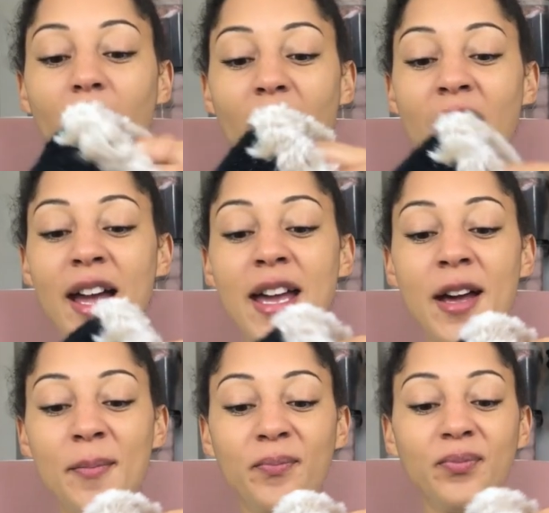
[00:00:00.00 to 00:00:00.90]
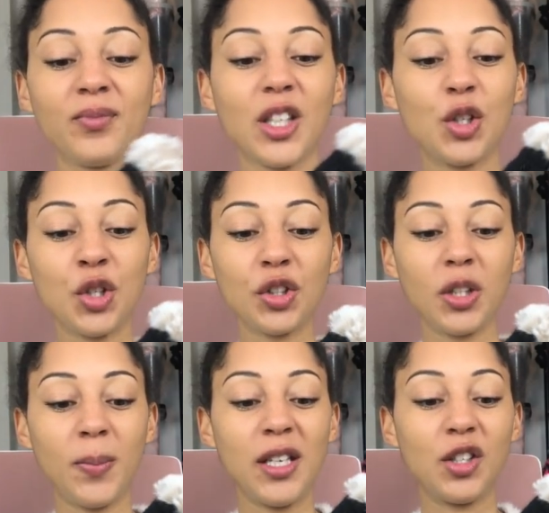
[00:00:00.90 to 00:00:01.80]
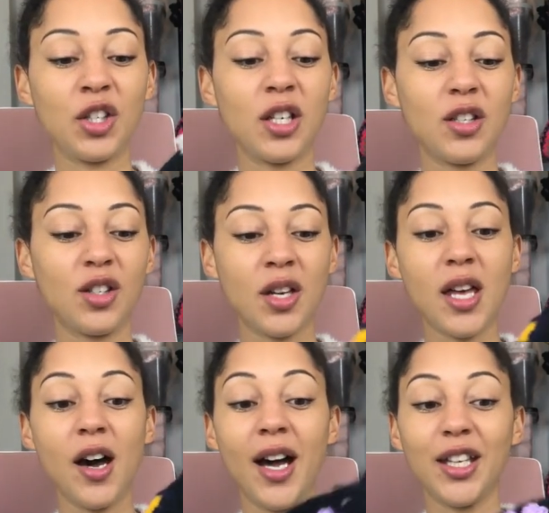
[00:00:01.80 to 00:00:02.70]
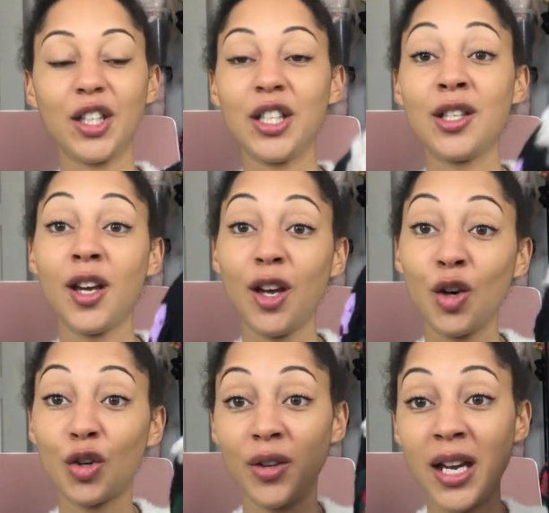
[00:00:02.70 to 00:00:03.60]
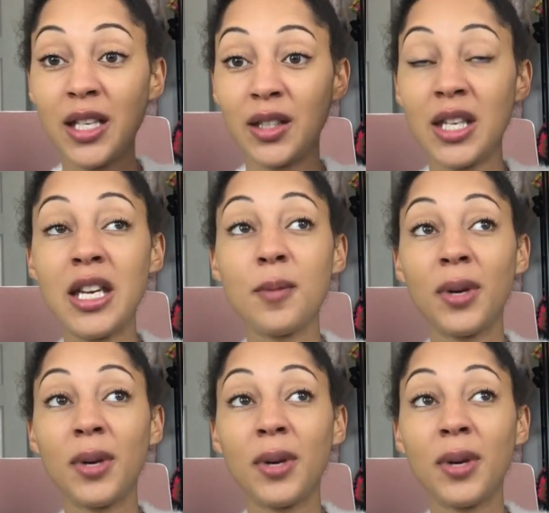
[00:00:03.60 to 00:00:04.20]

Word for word: I um, took the pictures so that I could create the